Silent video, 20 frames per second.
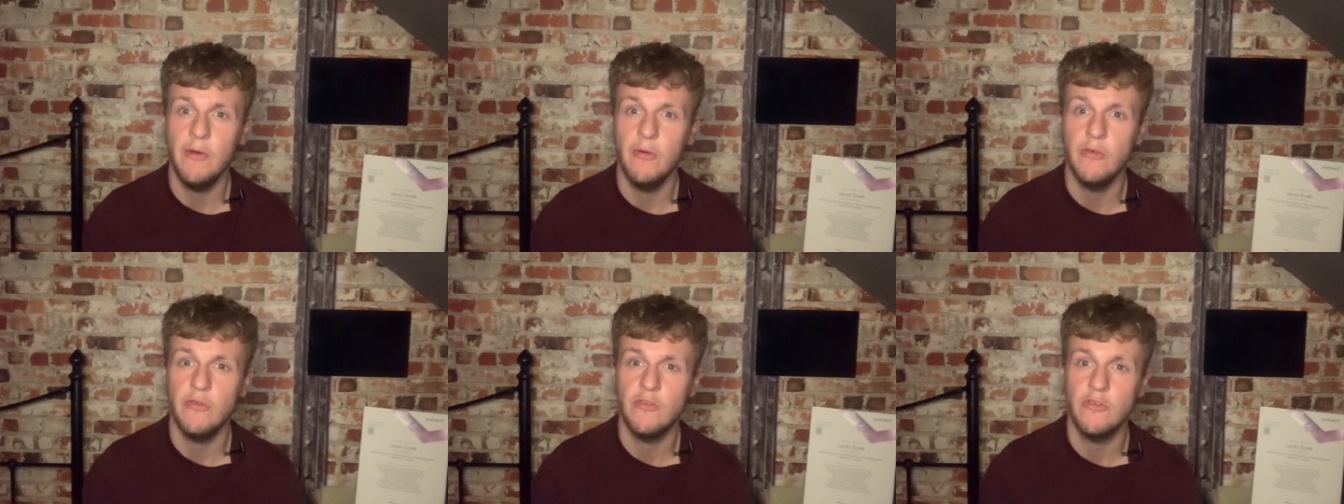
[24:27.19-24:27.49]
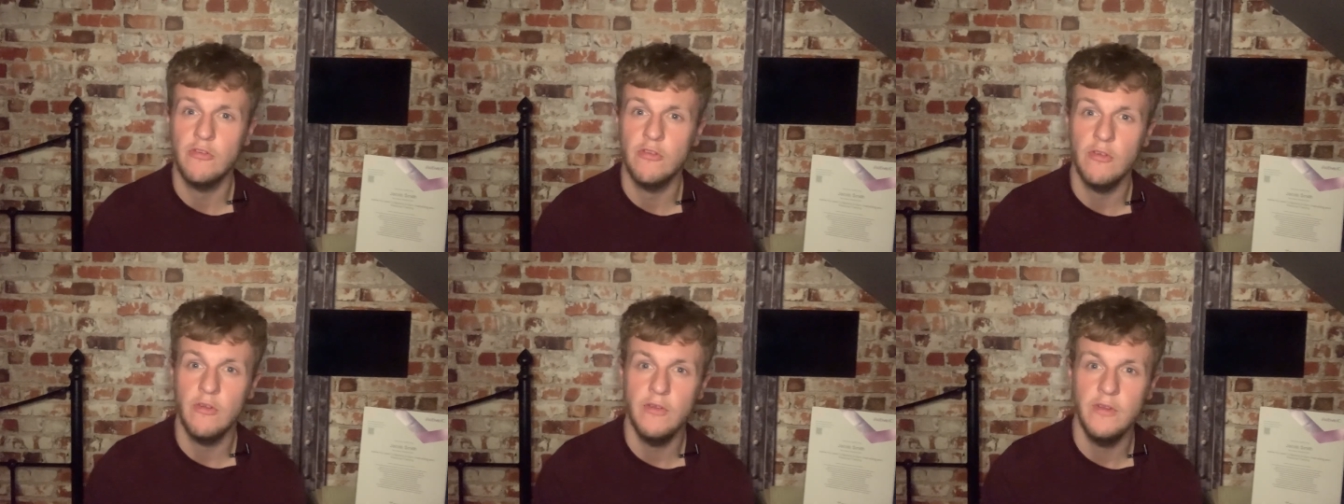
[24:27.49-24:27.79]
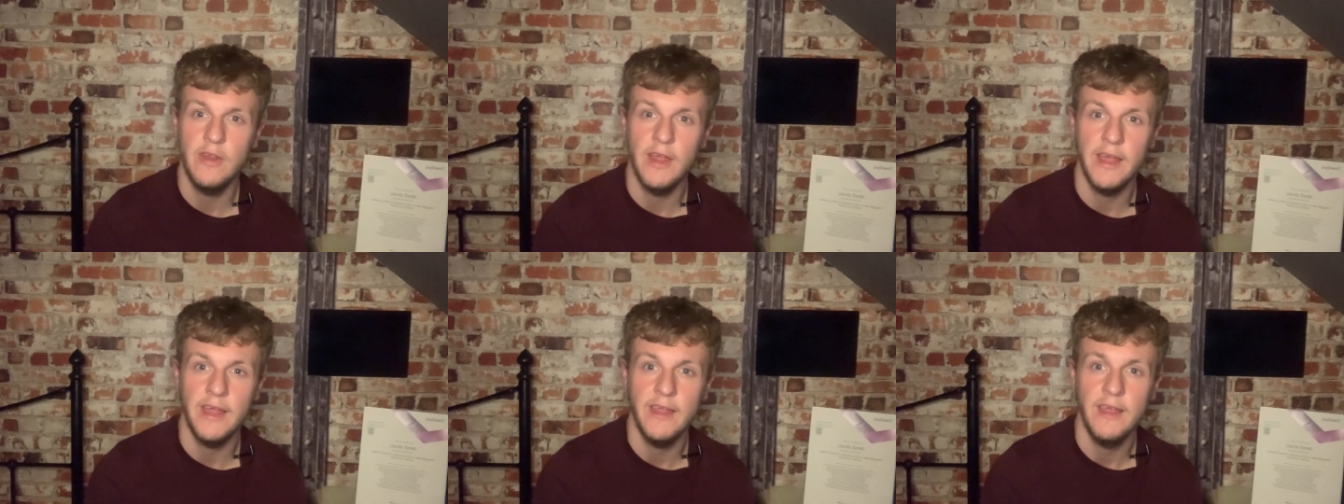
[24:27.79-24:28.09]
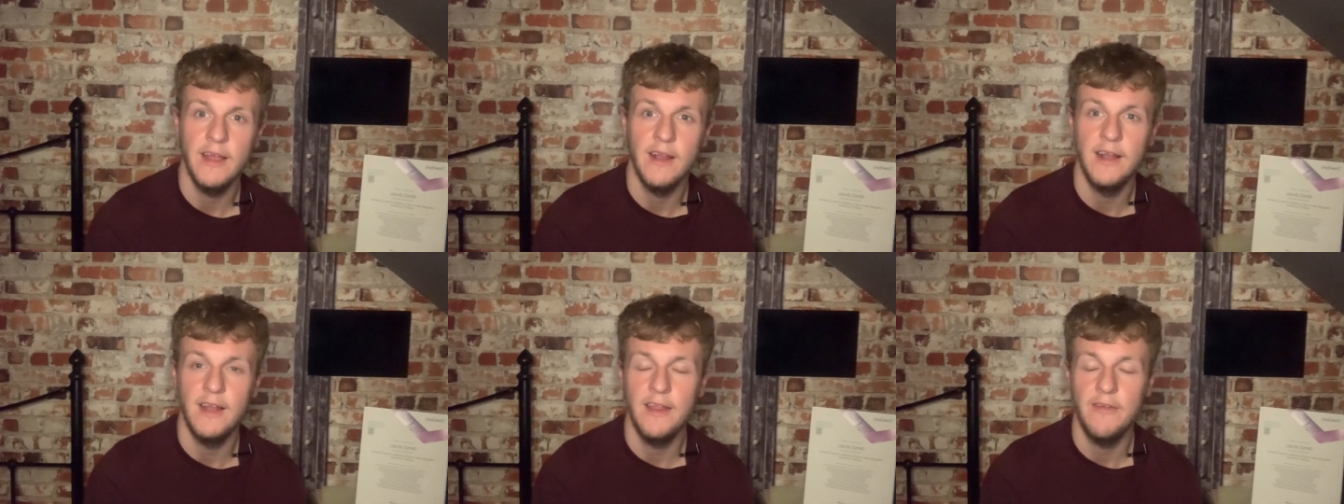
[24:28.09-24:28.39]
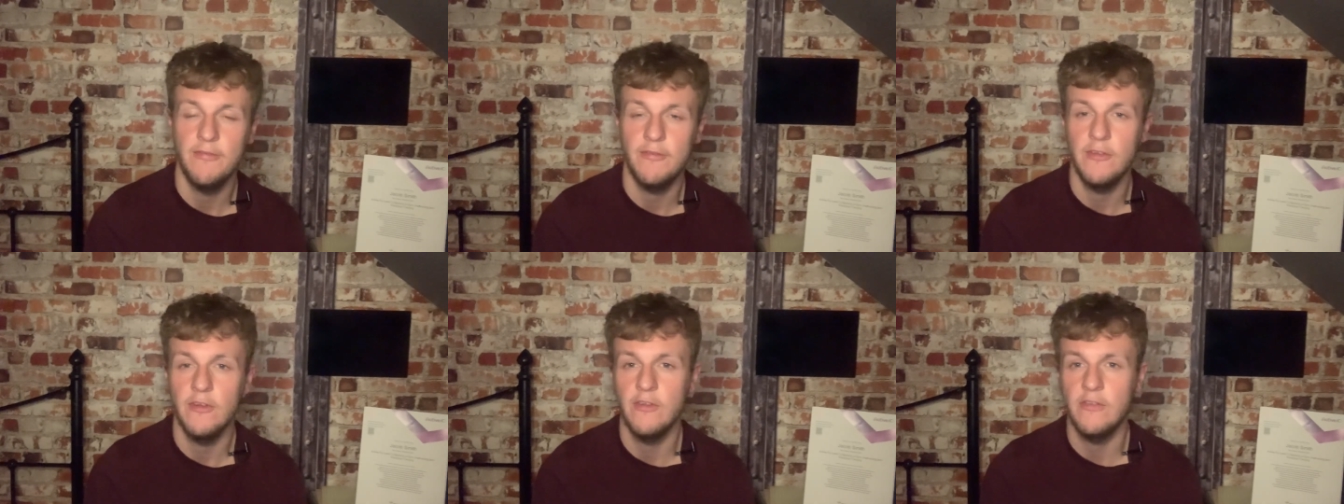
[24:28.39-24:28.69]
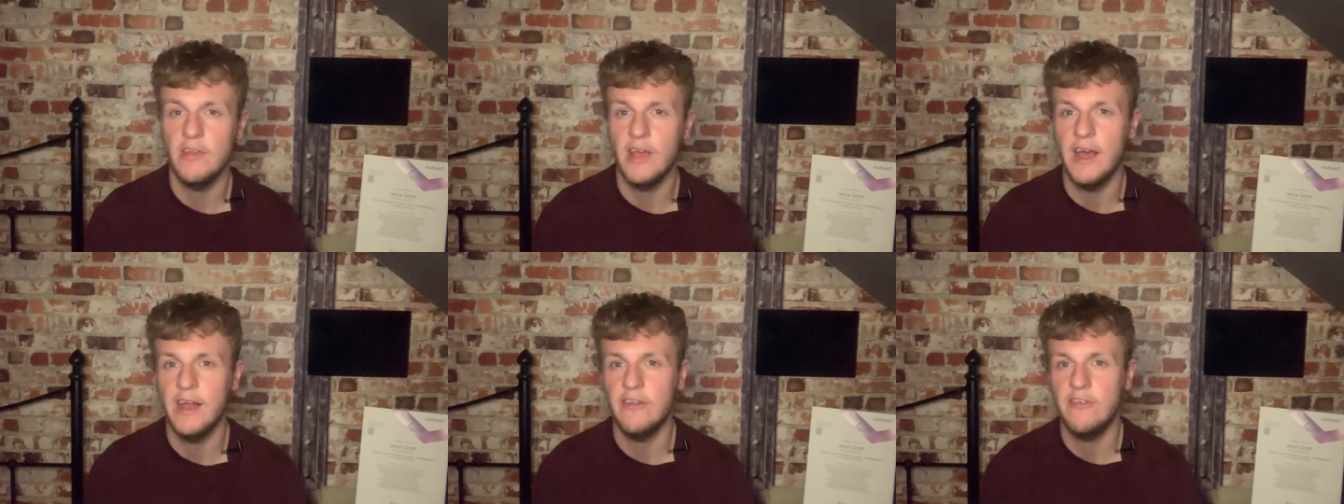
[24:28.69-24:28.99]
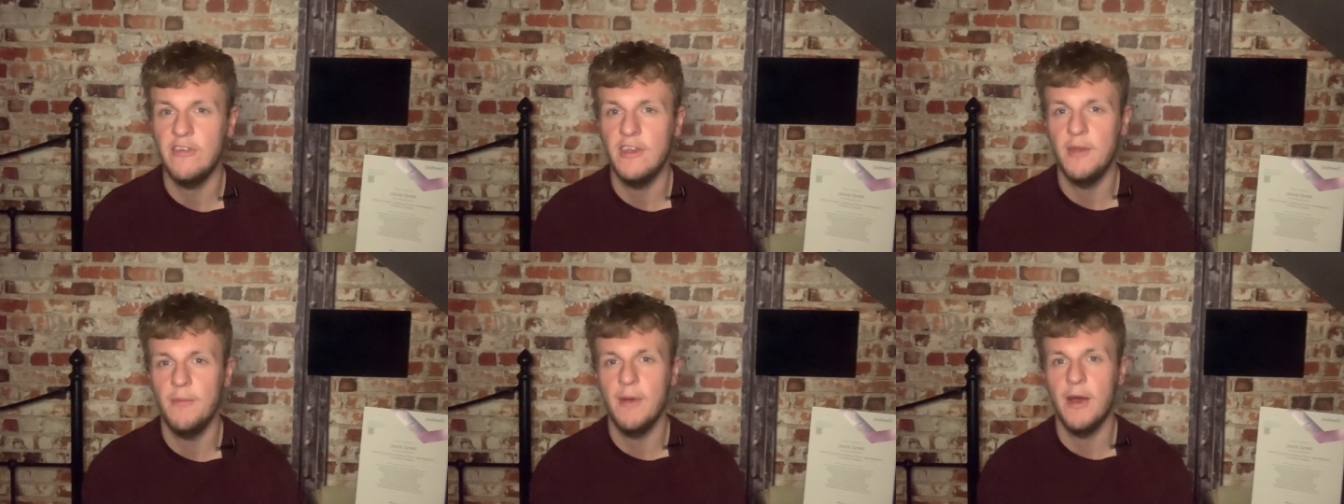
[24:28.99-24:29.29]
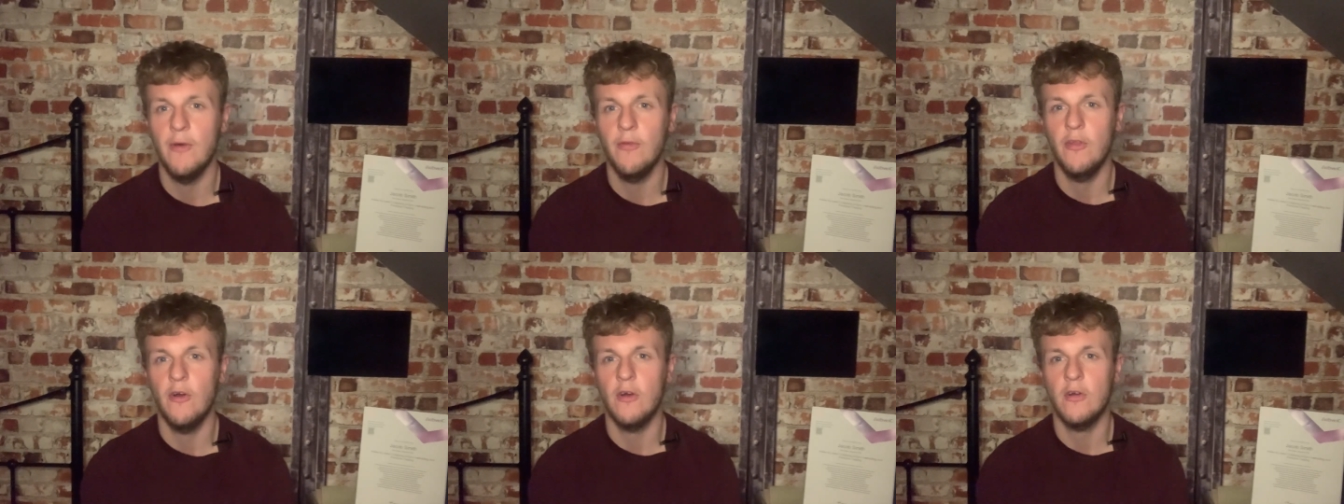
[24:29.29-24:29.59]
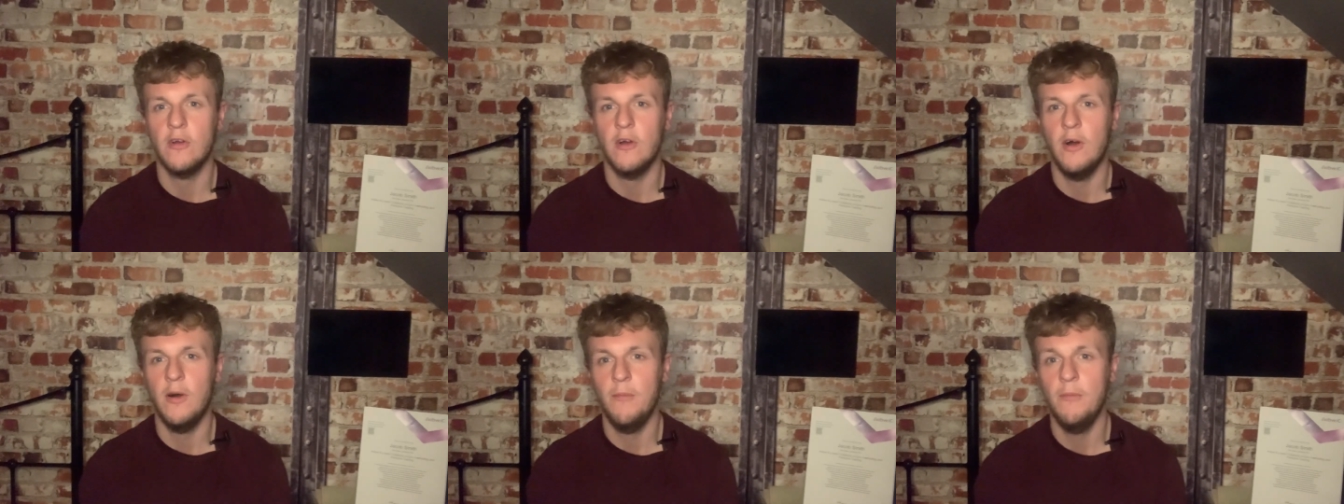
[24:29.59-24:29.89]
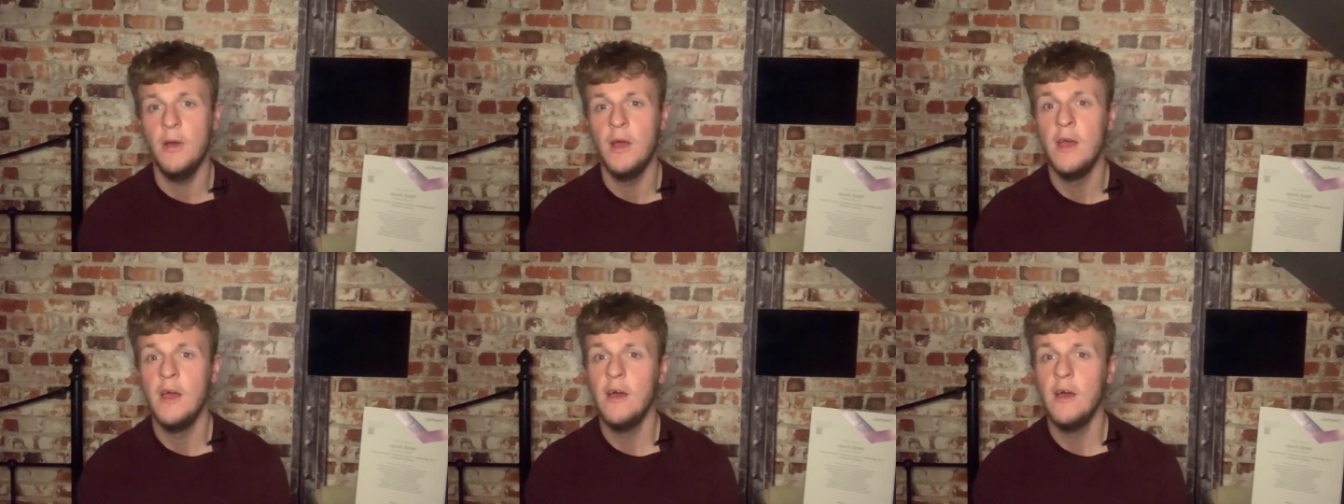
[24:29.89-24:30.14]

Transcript: It's sundaylifters at gmail.com